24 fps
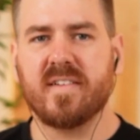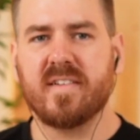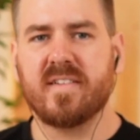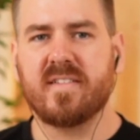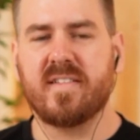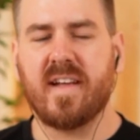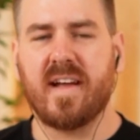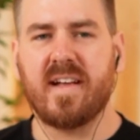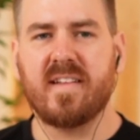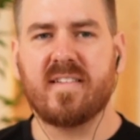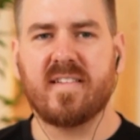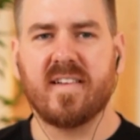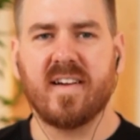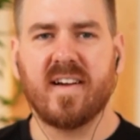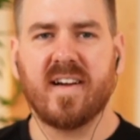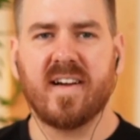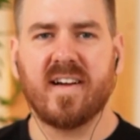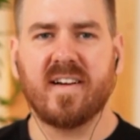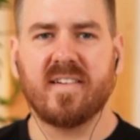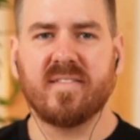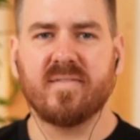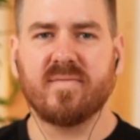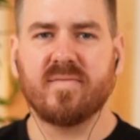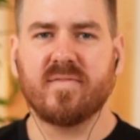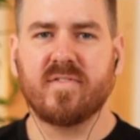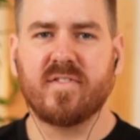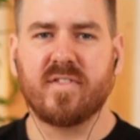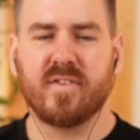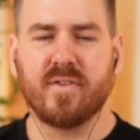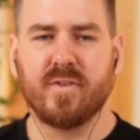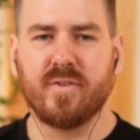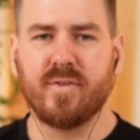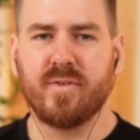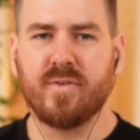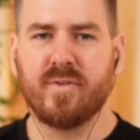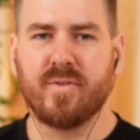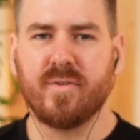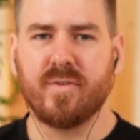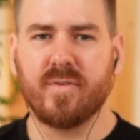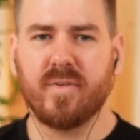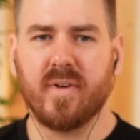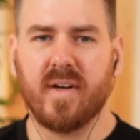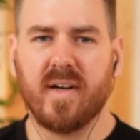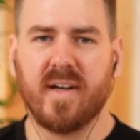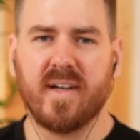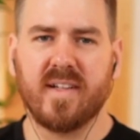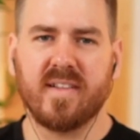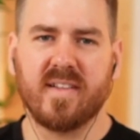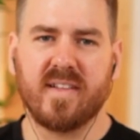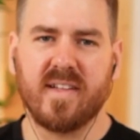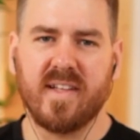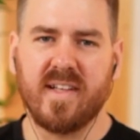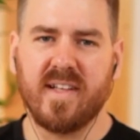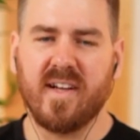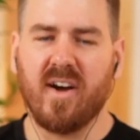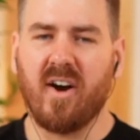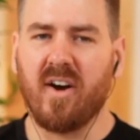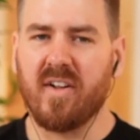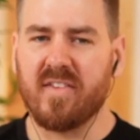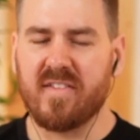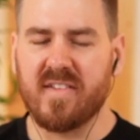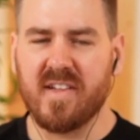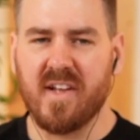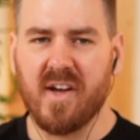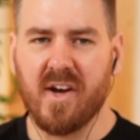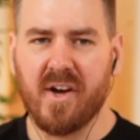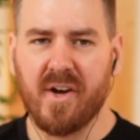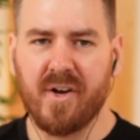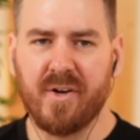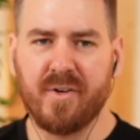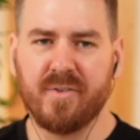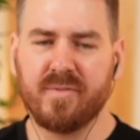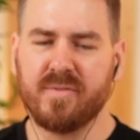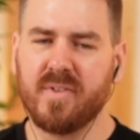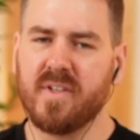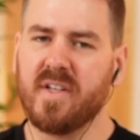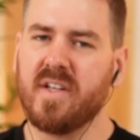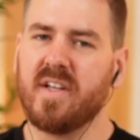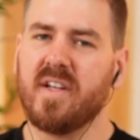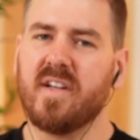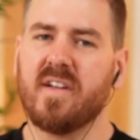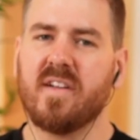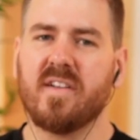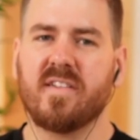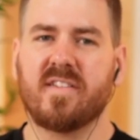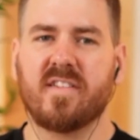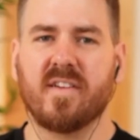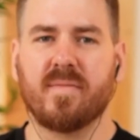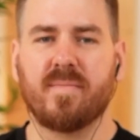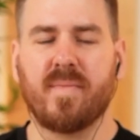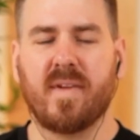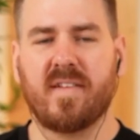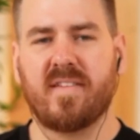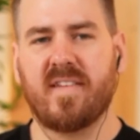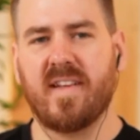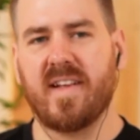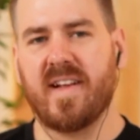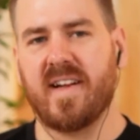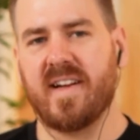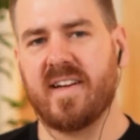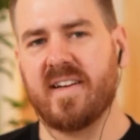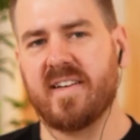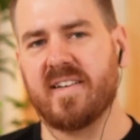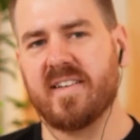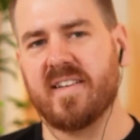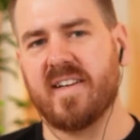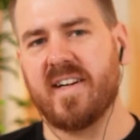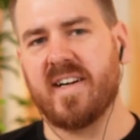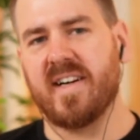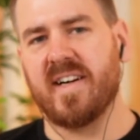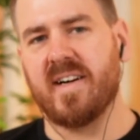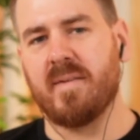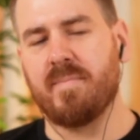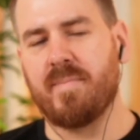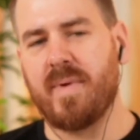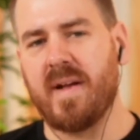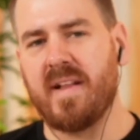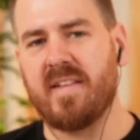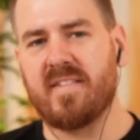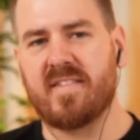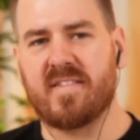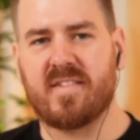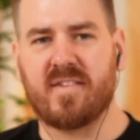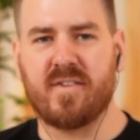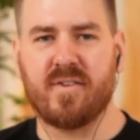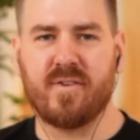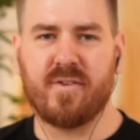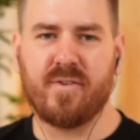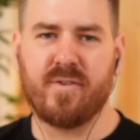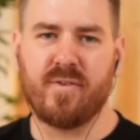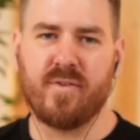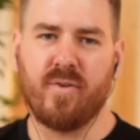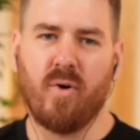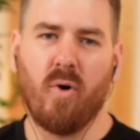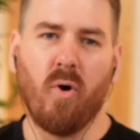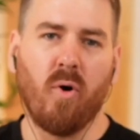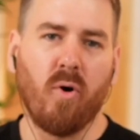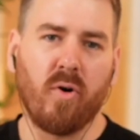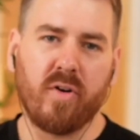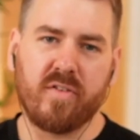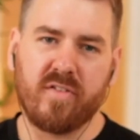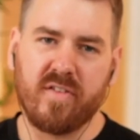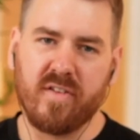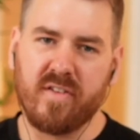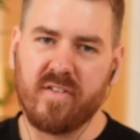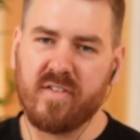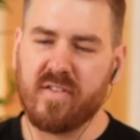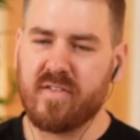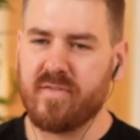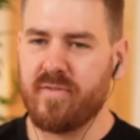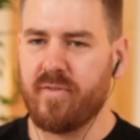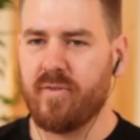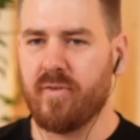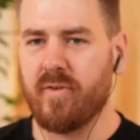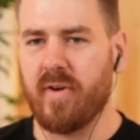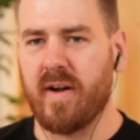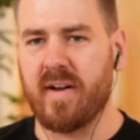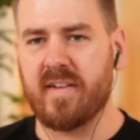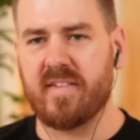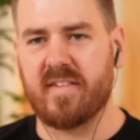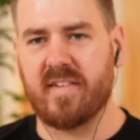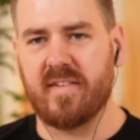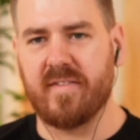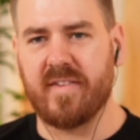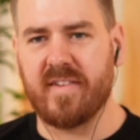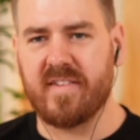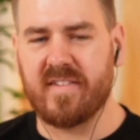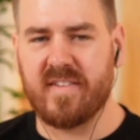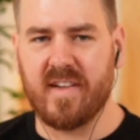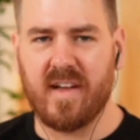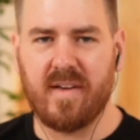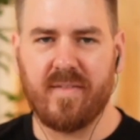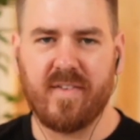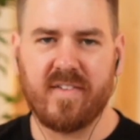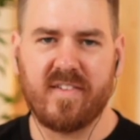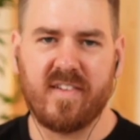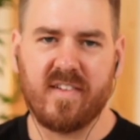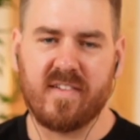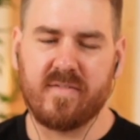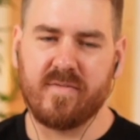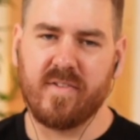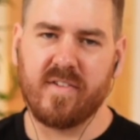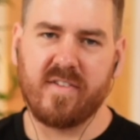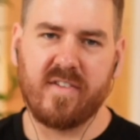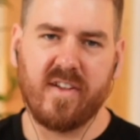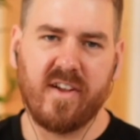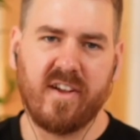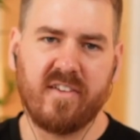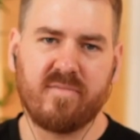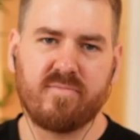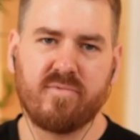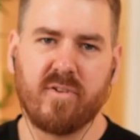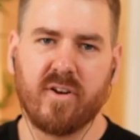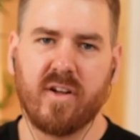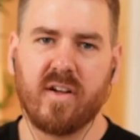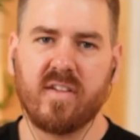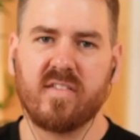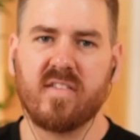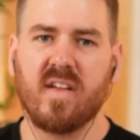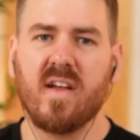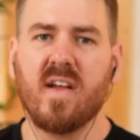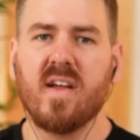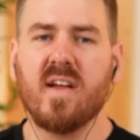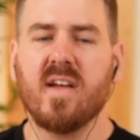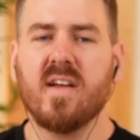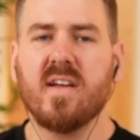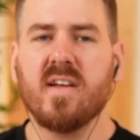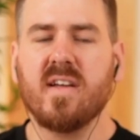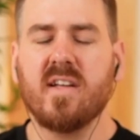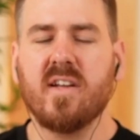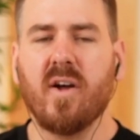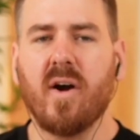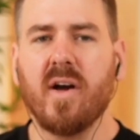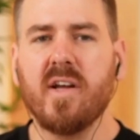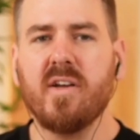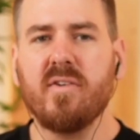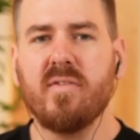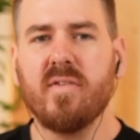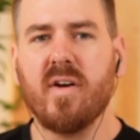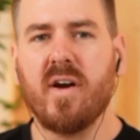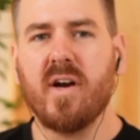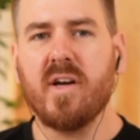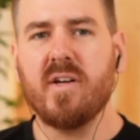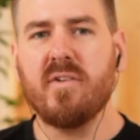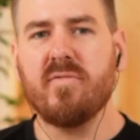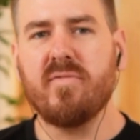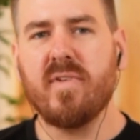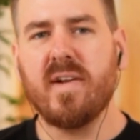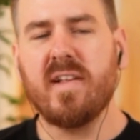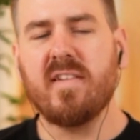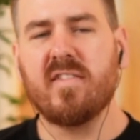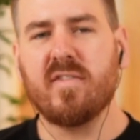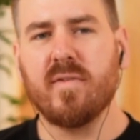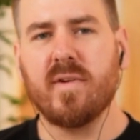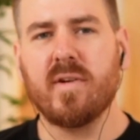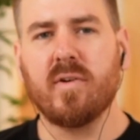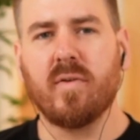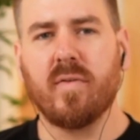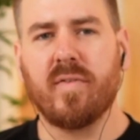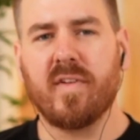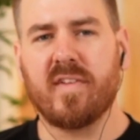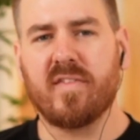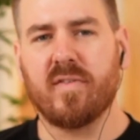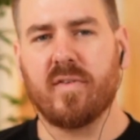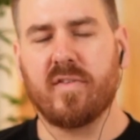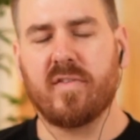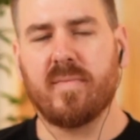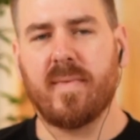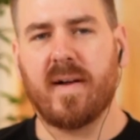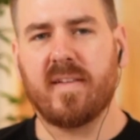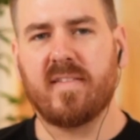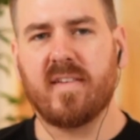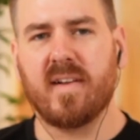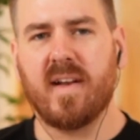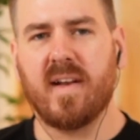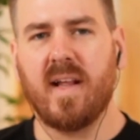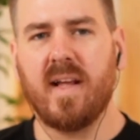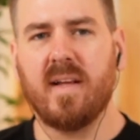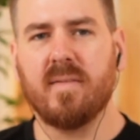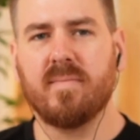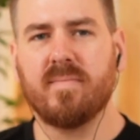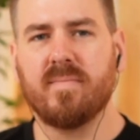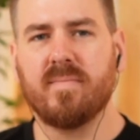data to the RTO, submitting bids to auctions for ancillary services and reserve products? Are you really doing all this automatically?